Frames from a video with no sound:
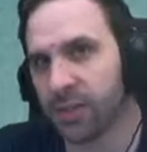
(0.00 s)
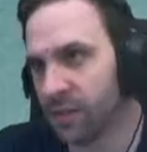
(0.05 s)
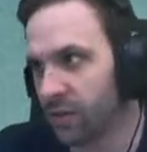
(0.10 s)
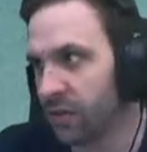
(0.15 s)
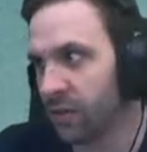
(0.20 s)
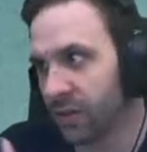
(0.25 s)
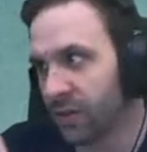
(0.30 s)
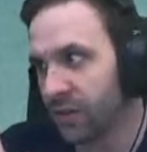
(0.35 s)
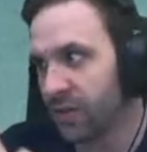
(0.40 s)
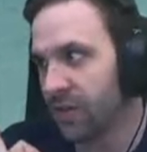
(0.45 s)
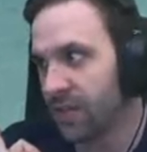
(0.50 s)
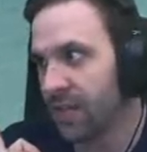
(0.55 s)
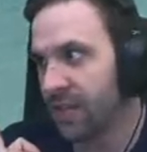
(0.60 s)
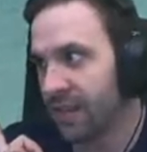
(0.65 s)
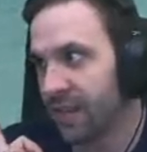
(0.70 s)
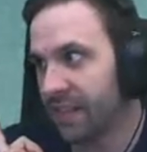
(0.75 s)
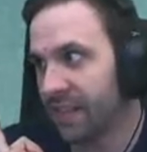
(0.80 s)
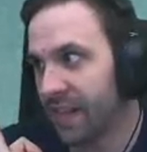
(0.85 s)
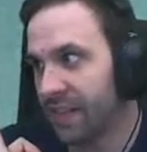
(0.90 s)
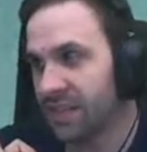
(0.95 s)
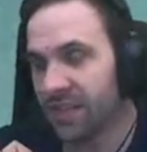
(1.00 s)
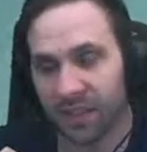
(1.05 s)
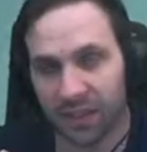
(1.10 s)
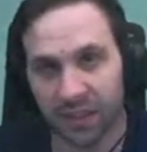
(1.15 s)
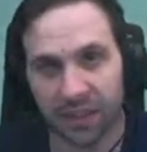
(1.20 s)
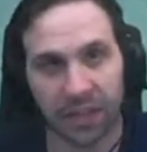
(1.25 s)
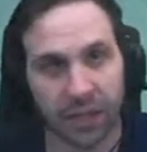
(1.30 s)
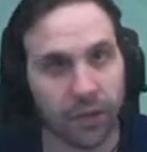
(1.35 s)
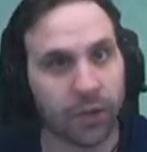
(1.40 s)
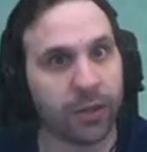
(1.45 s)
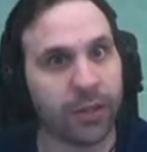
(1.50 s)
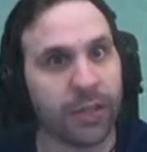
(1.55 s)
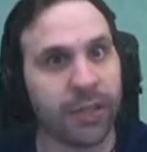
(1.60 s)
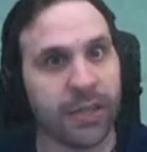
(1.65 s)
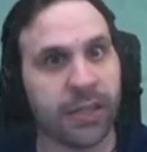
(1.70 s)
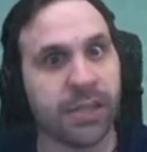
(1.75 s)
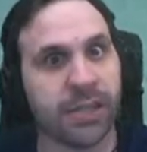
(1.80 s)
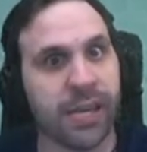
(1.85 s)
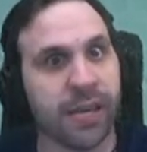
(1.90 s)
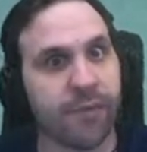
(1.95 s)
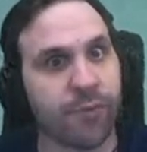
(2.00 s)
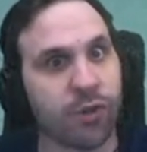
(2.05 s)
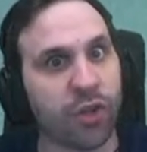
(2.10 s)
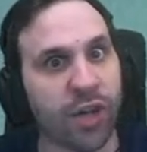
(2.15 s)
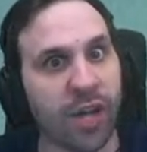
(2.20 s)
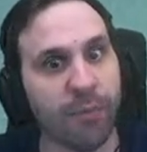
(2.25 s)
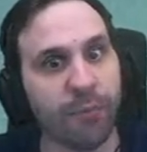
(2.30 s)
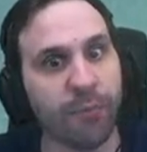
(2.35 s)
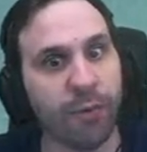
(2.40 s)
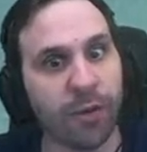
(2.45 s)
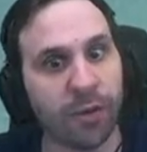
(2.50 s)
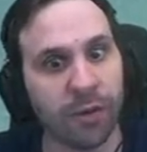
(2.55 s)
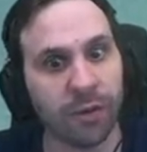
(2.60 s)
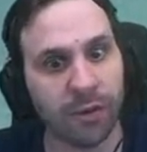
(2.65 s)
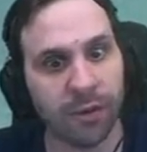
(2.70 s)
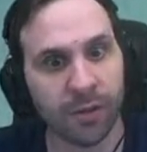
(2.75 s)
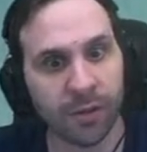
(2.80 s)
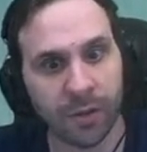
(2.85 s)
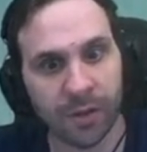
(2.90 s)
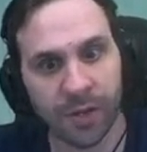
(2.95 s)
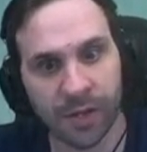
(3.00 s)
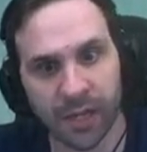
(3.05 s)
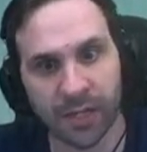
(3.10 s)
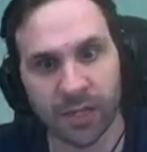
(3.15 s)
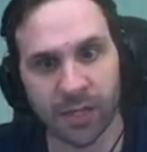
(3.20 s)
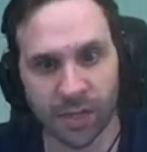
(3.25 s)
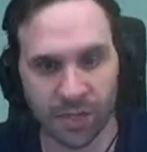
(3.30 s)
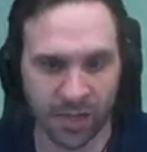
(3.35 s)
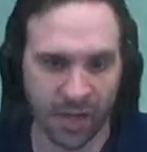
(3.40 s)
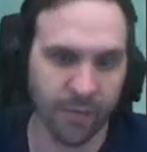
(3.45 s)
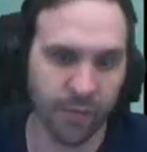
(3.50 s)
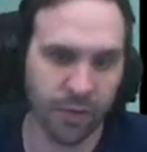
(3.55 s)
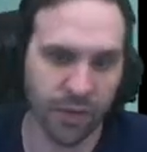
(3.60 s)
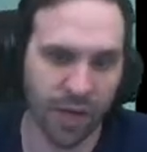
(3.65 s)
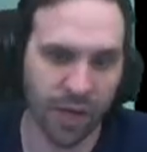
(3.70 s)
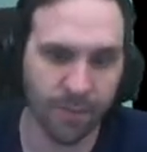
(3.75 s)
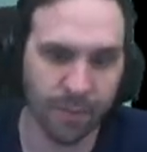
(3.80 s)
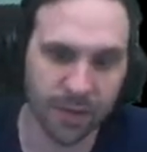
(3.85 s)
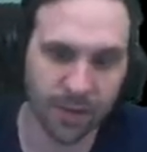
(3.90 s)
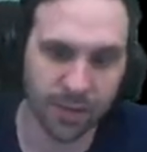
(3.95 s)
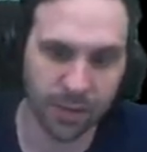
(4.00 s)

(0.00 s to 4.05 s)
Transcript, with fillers: you can see that that's literally the same shape. It's the same shape as the